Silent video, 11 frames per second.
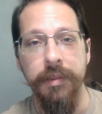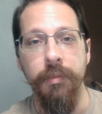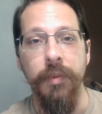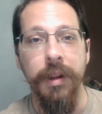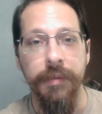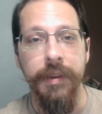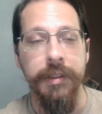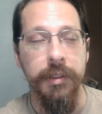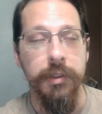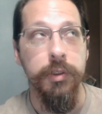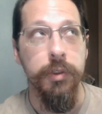it's
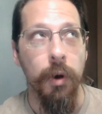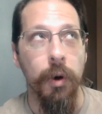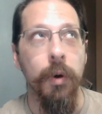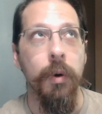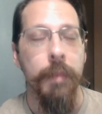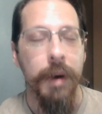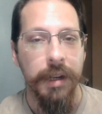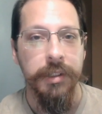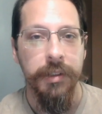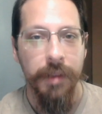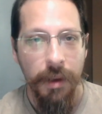relevant to so
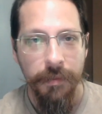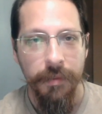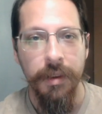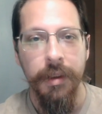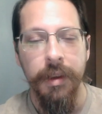much stuff.